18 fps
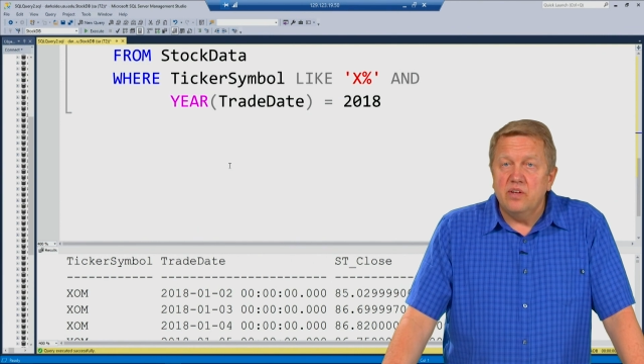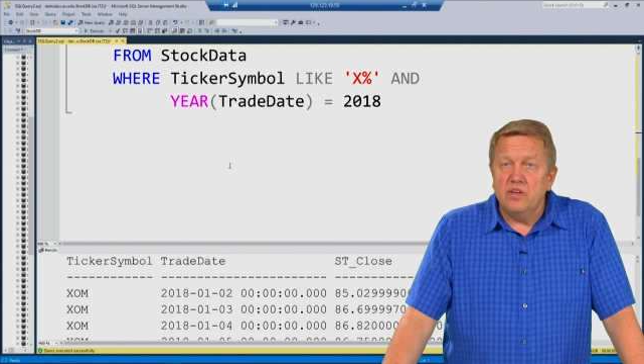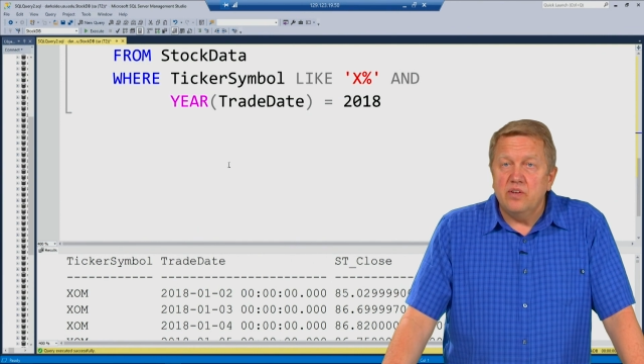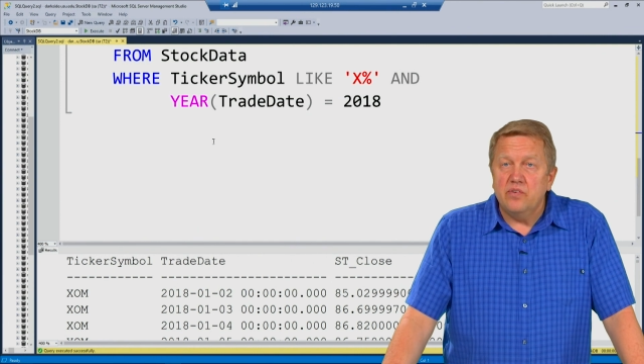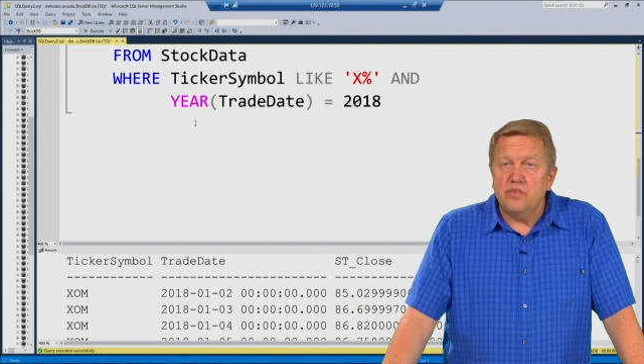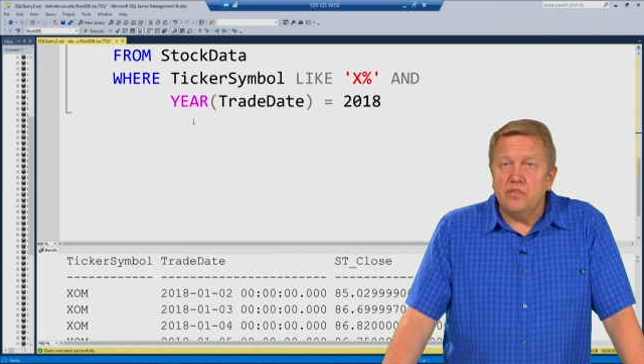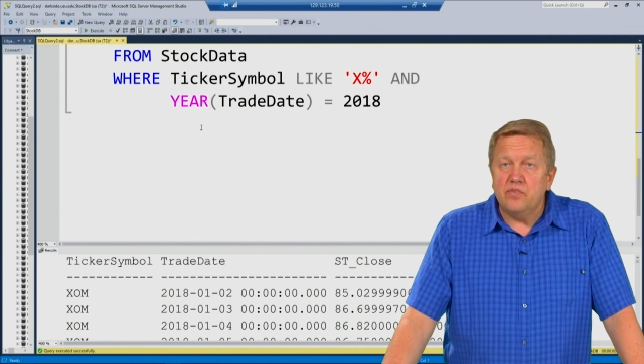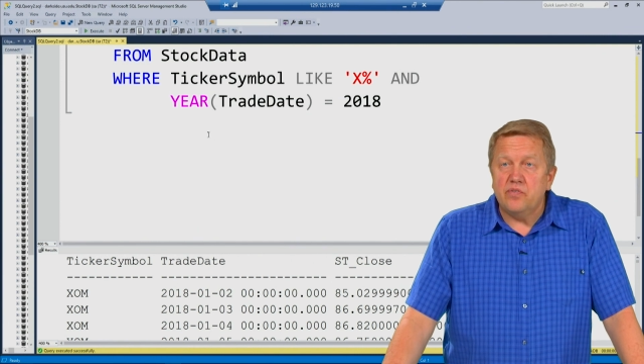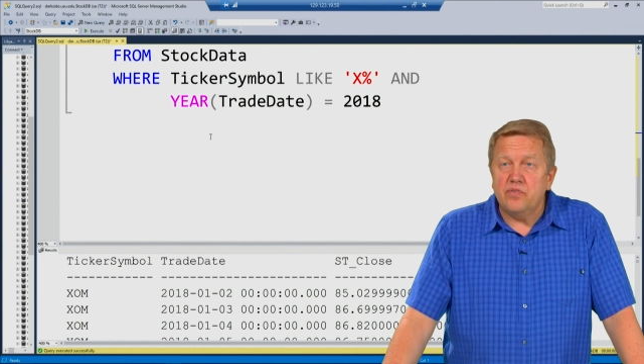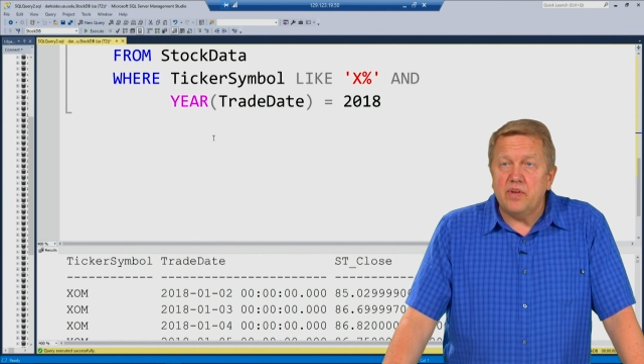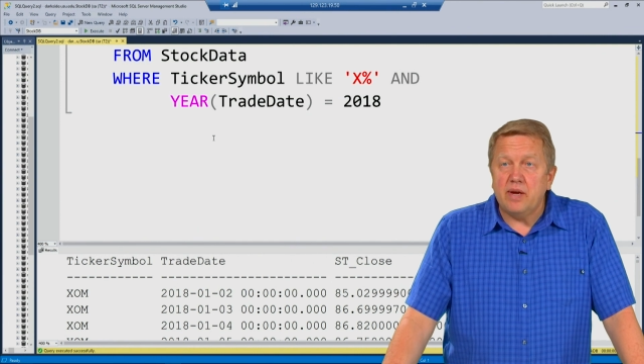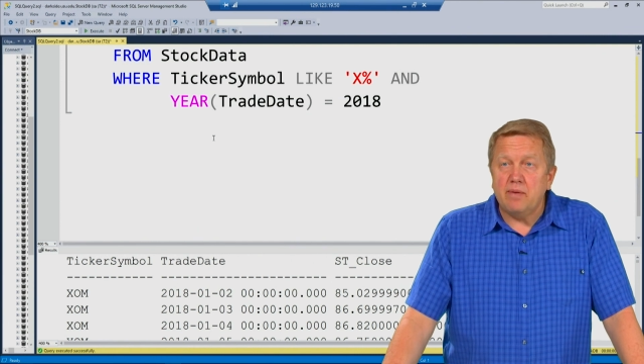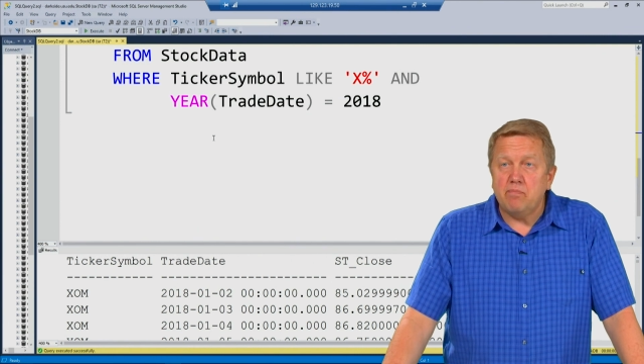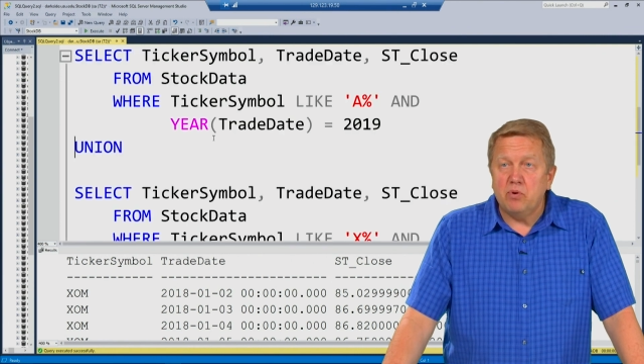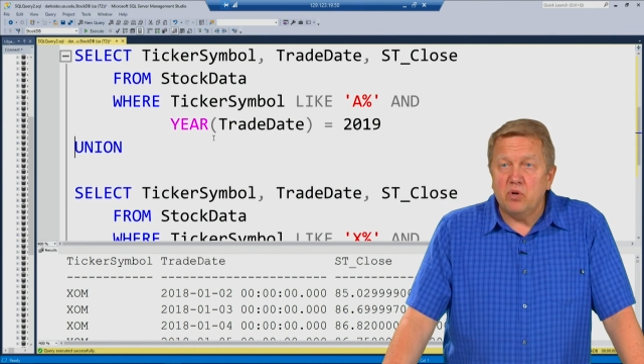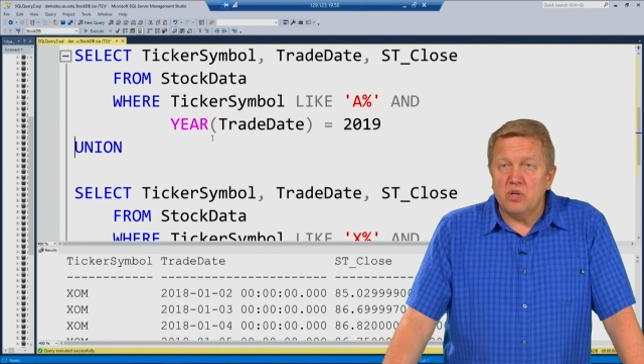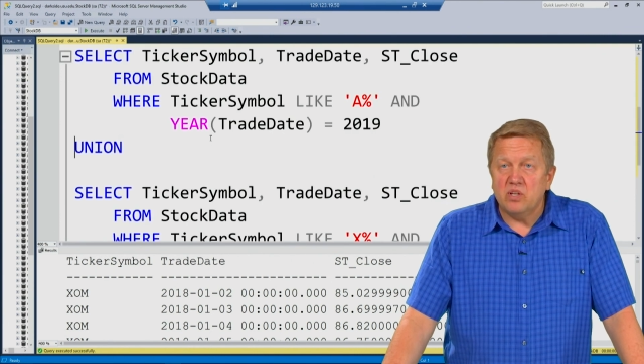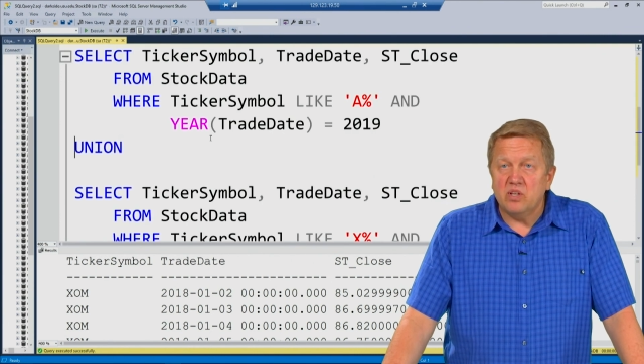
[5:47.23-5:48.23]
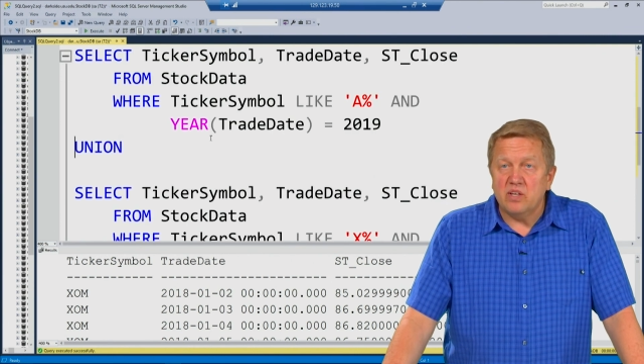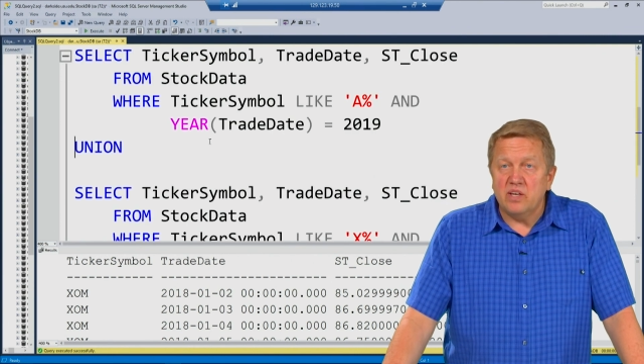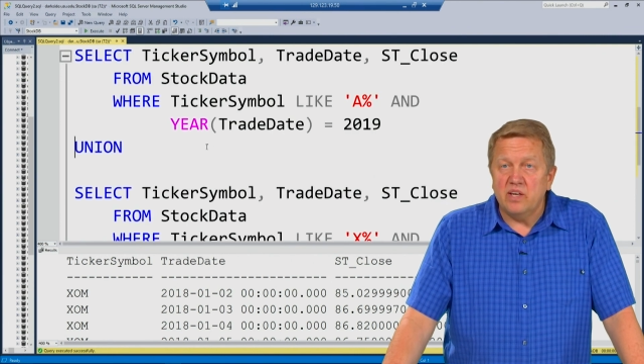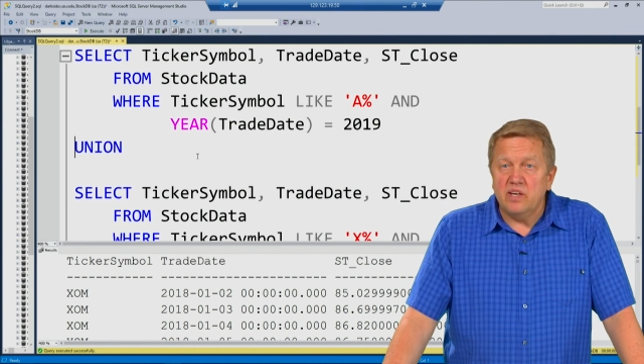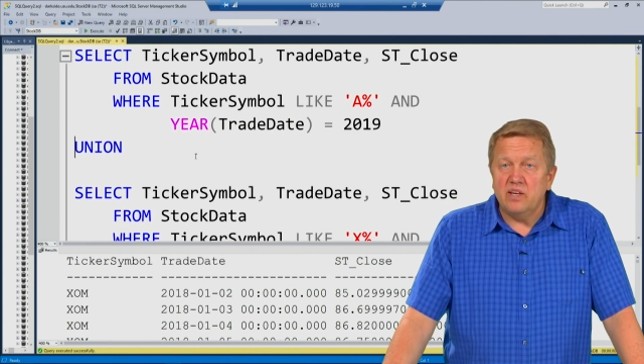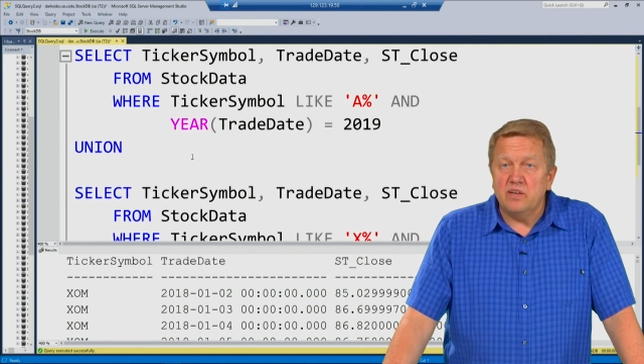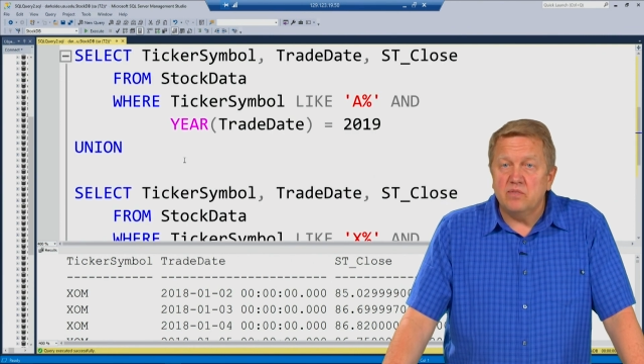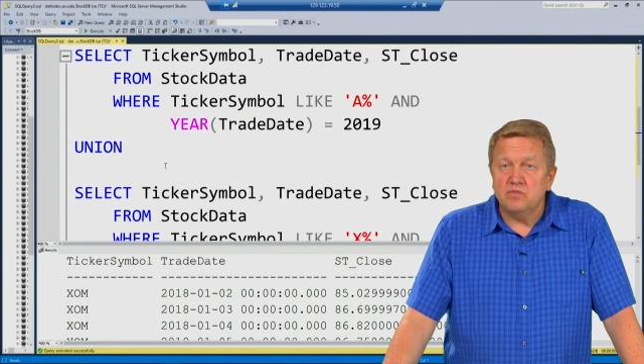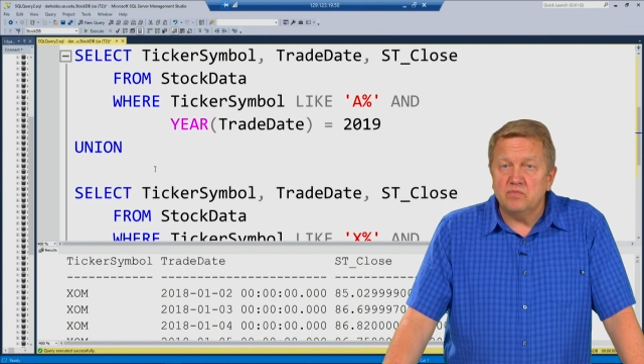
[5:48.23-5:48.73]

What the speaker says: Separately,